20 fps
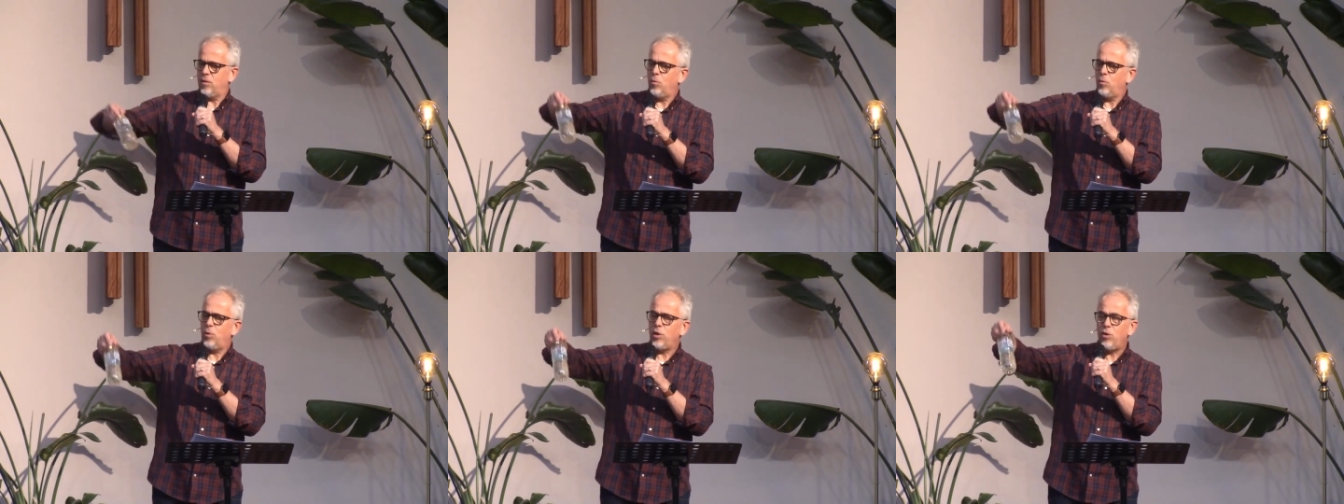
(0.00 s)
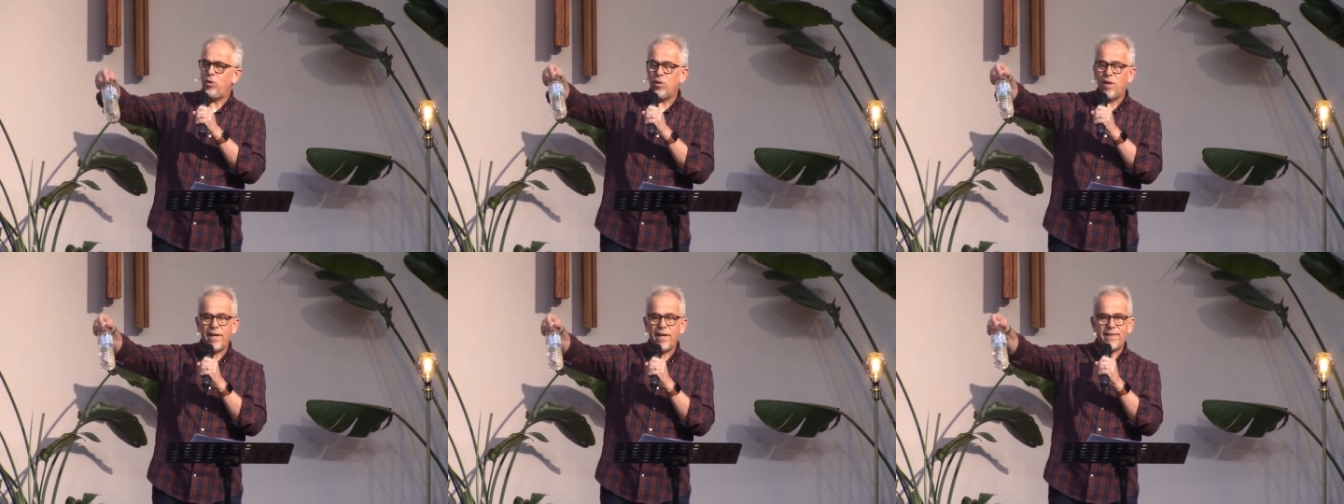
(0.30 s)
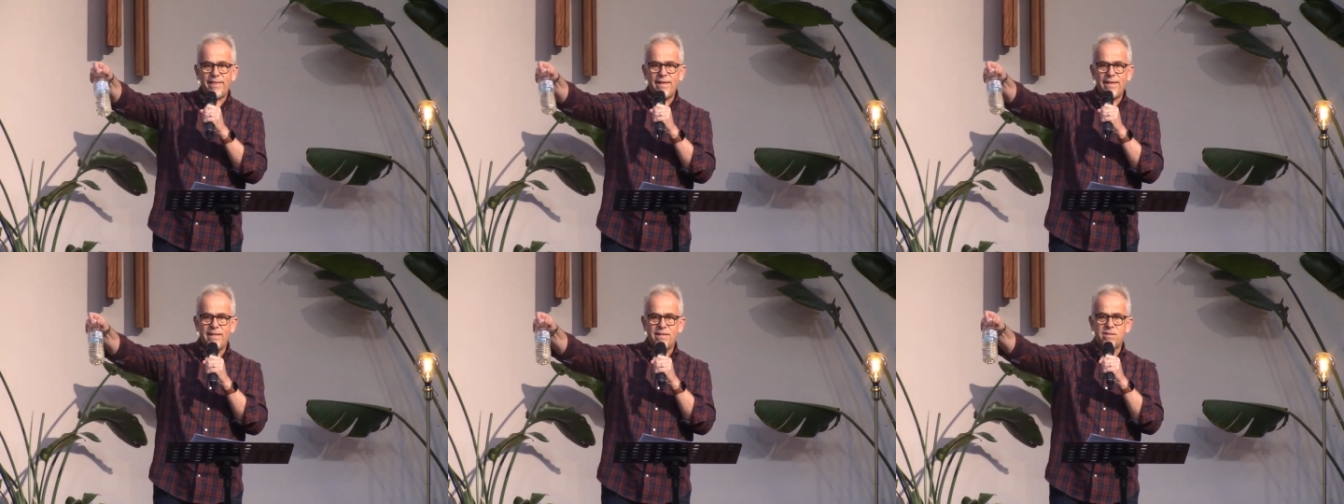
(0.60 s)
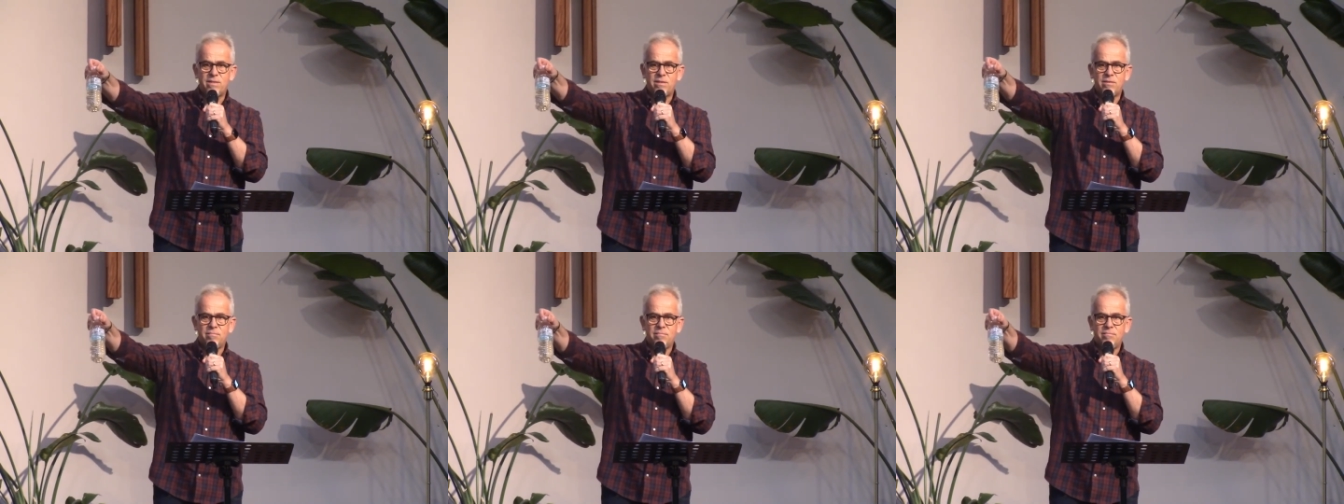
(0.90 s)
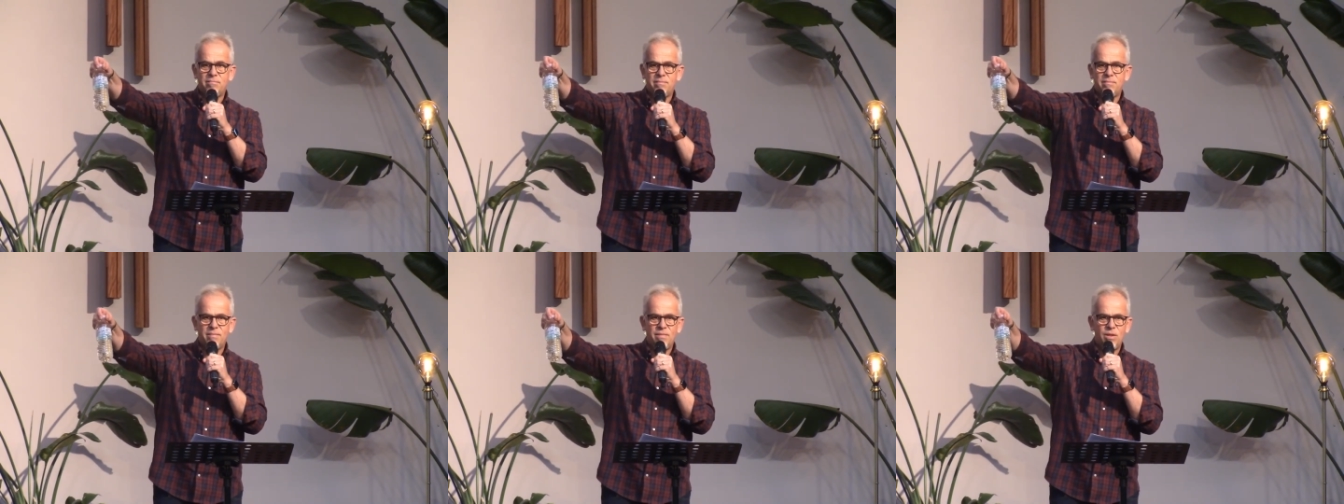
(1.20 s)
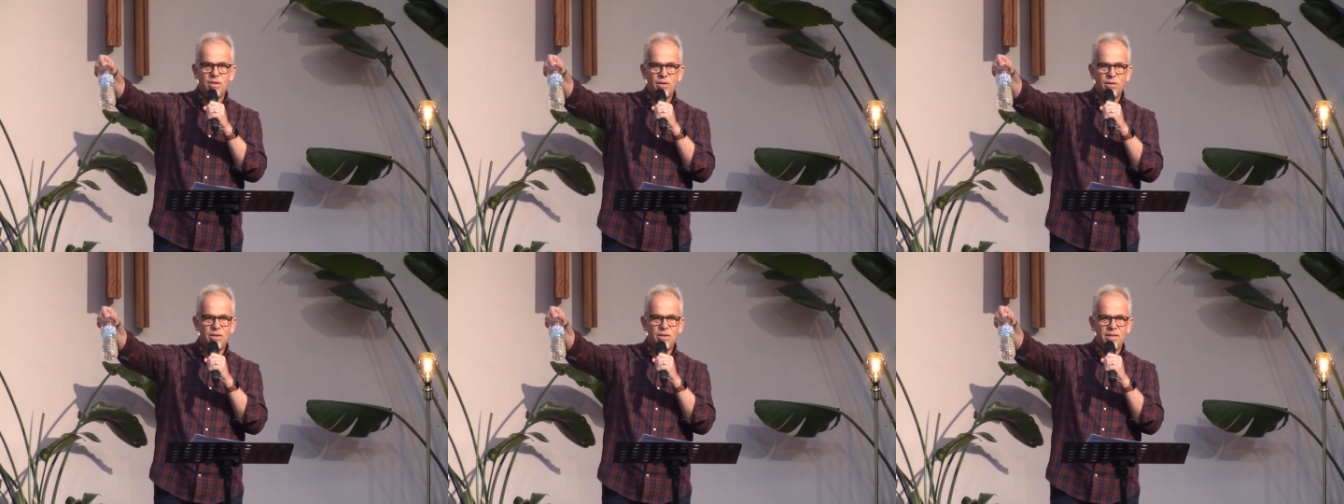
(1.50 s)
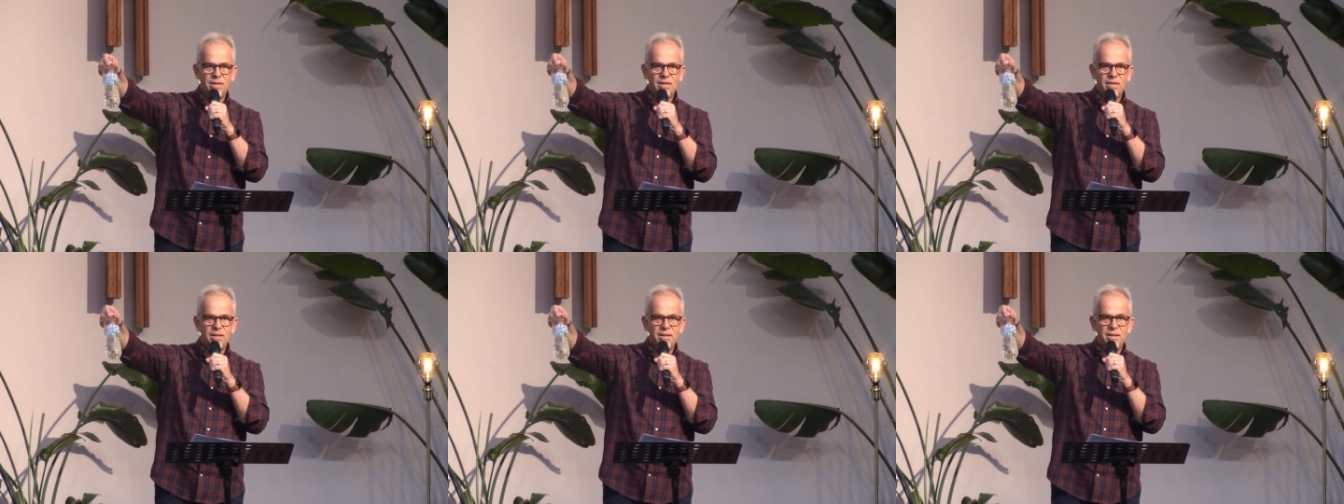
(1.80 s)
well, you're like this.
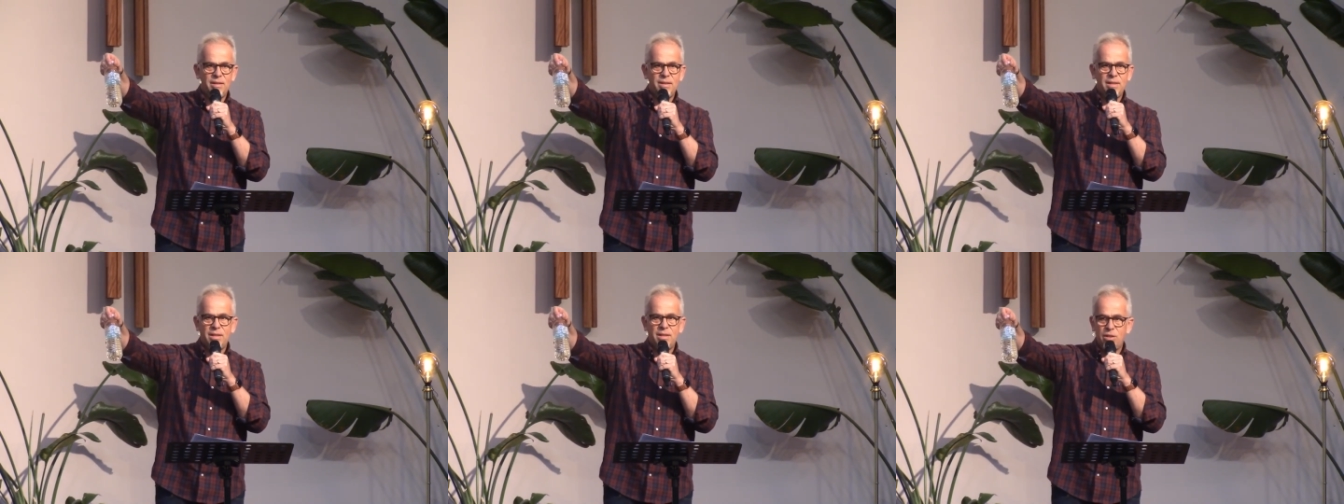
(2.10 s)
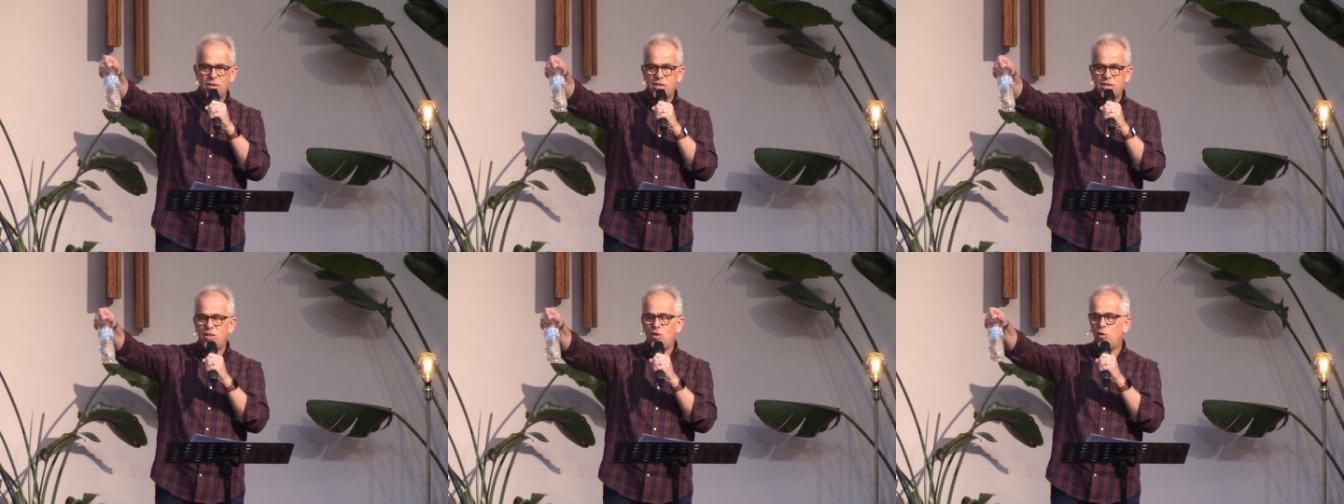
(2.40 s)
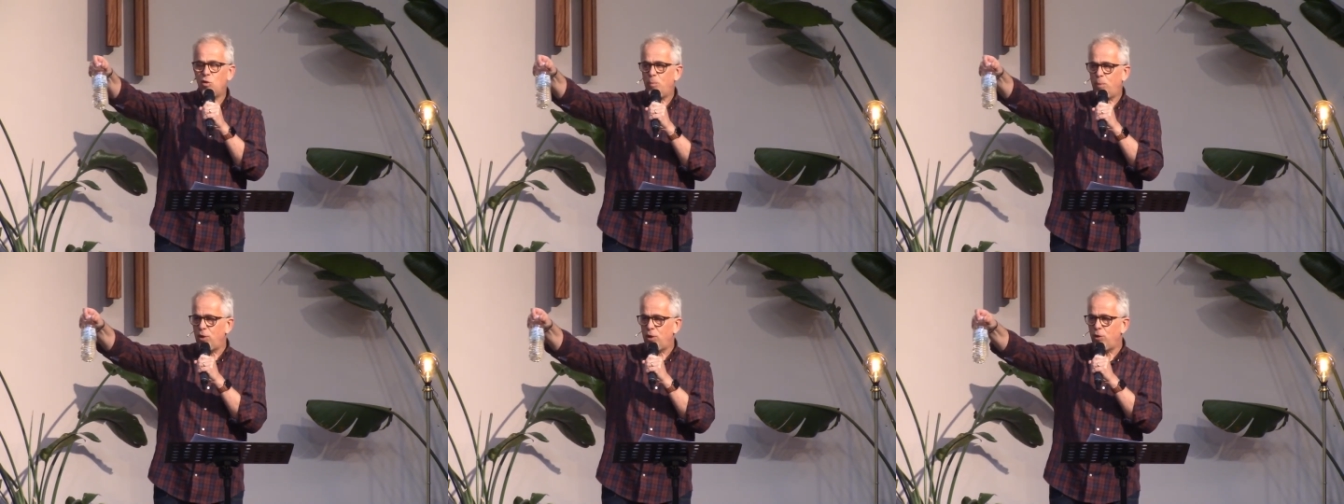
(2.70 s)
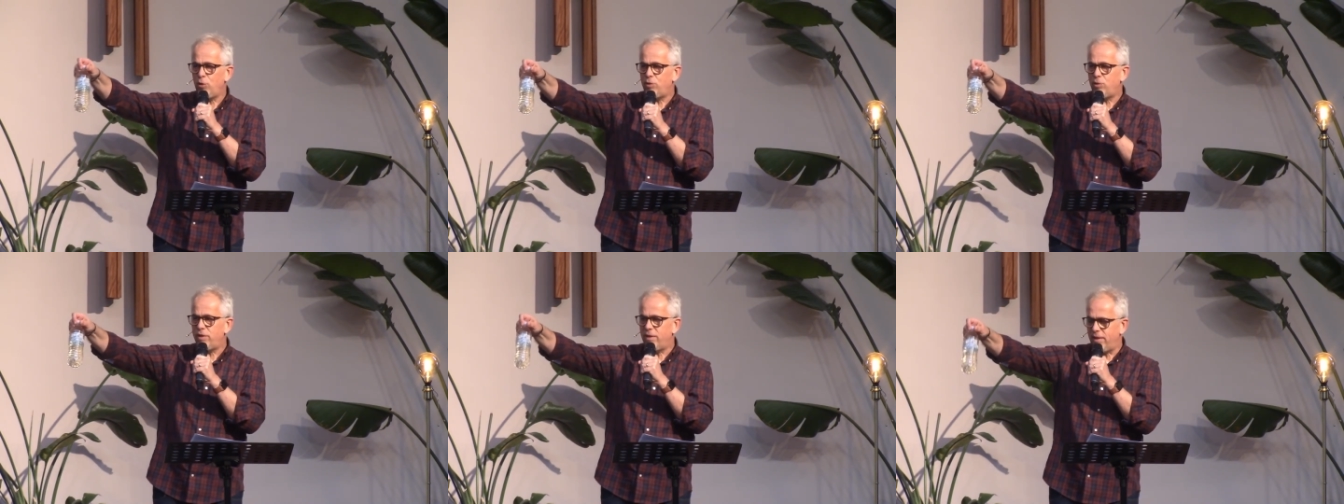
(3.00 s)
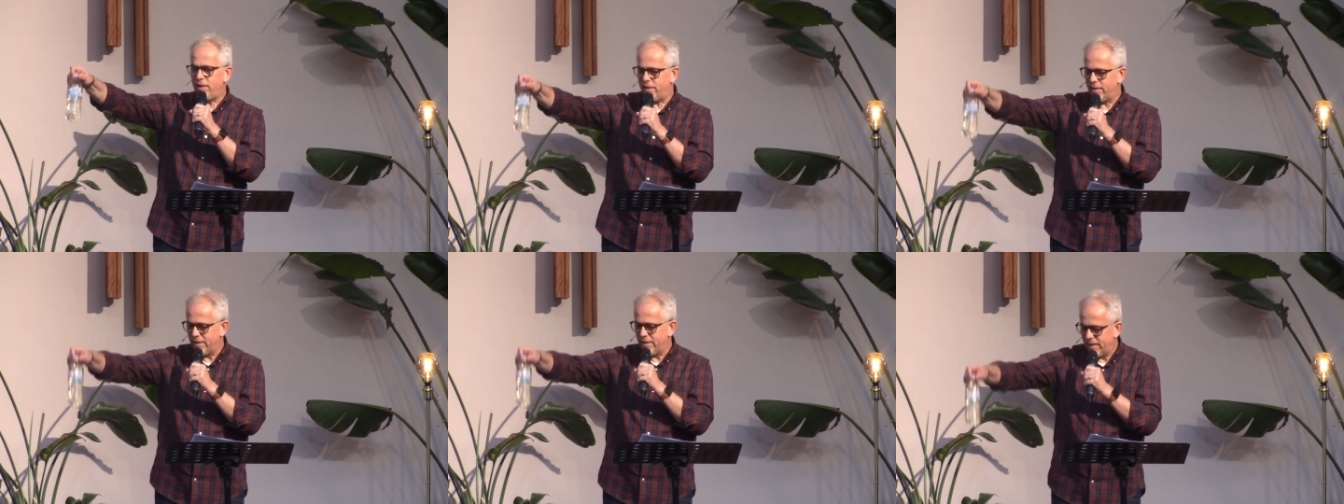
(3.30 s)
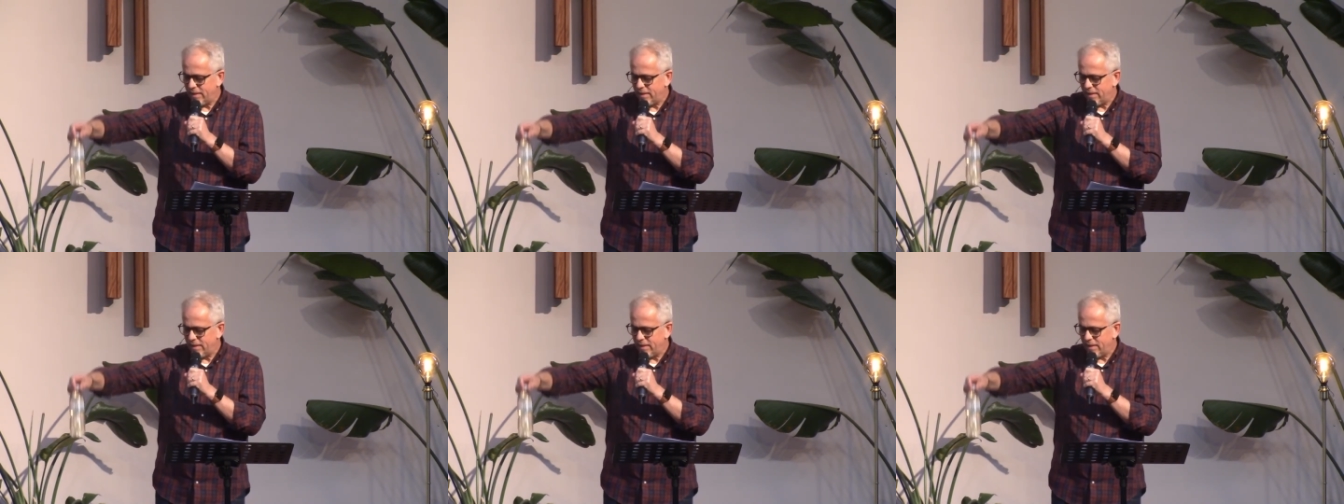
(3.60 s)
You're still polluted.